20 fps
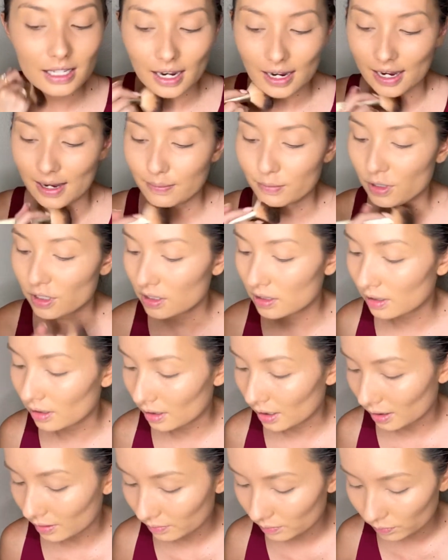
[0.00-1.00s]
I'm just
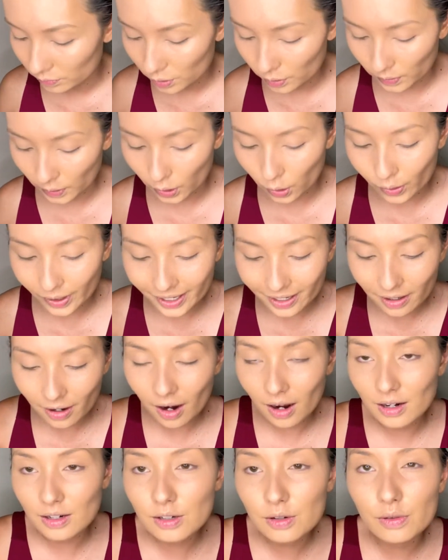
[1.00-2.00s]
gonna do a quick
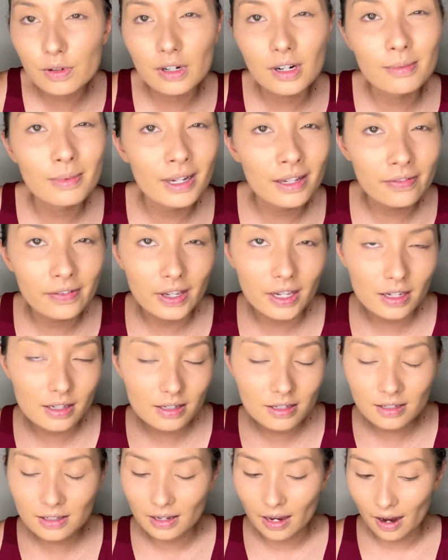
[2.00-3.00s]
contour on my
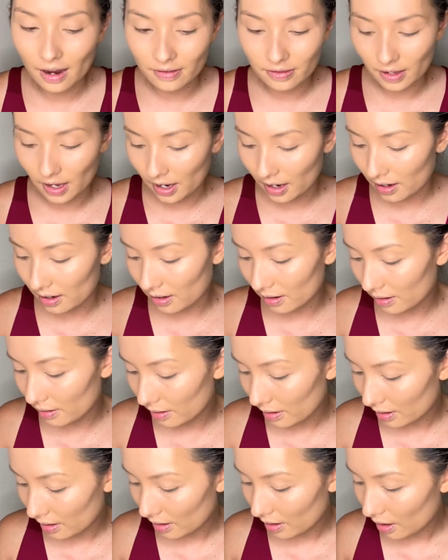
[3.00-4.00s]
face and then
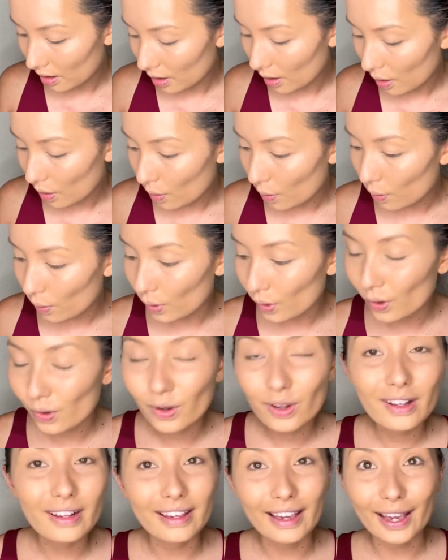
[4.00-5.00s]
we'll
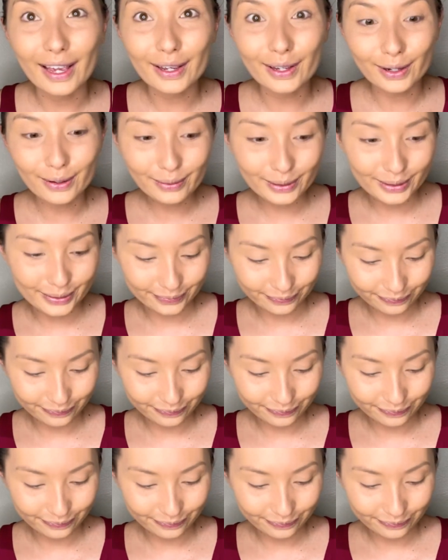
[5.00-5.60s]
get going.